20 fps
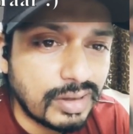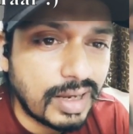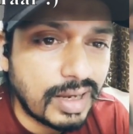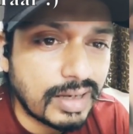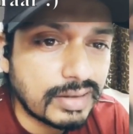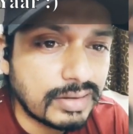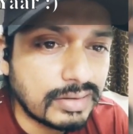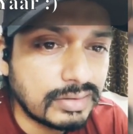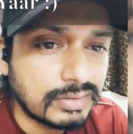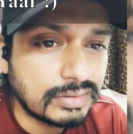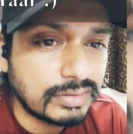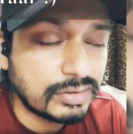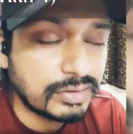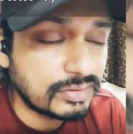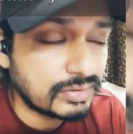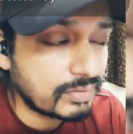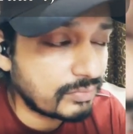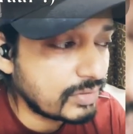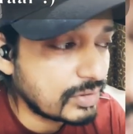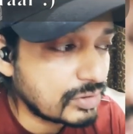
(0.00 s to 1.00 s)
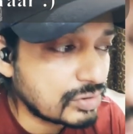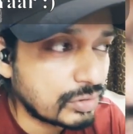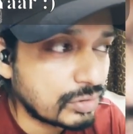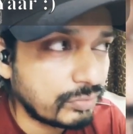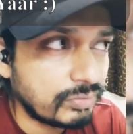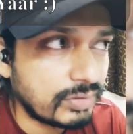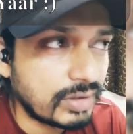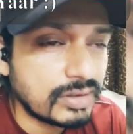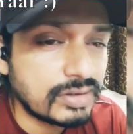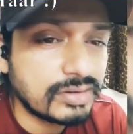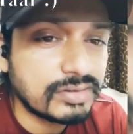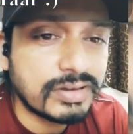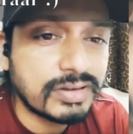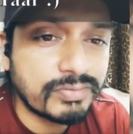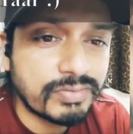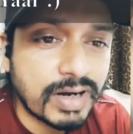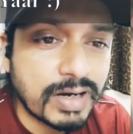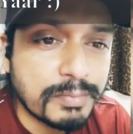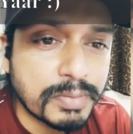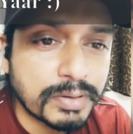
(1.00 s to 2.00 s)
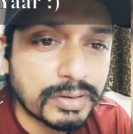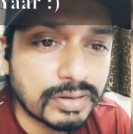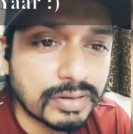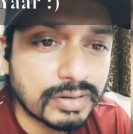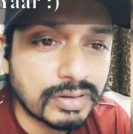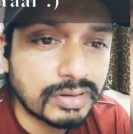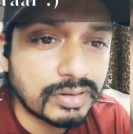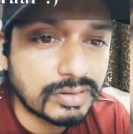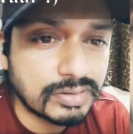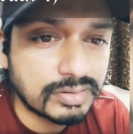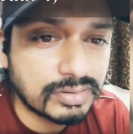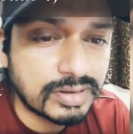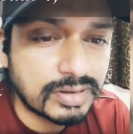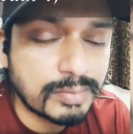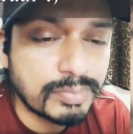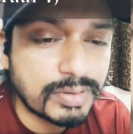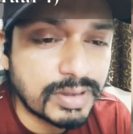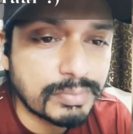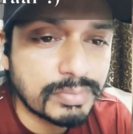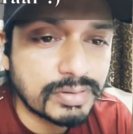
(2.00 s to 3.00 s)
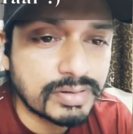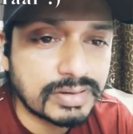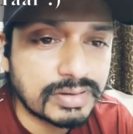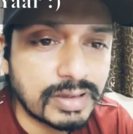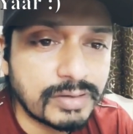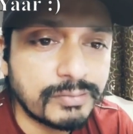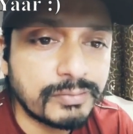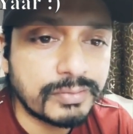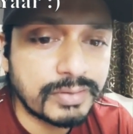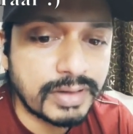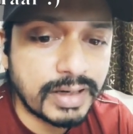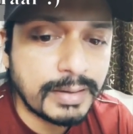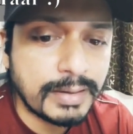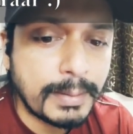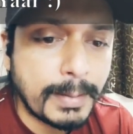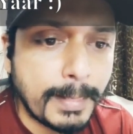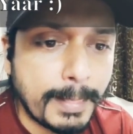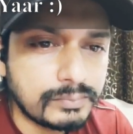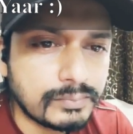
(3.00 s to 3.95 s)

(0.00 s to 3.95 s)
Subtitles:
And this definition of done is defined by the Scrum team itself, right?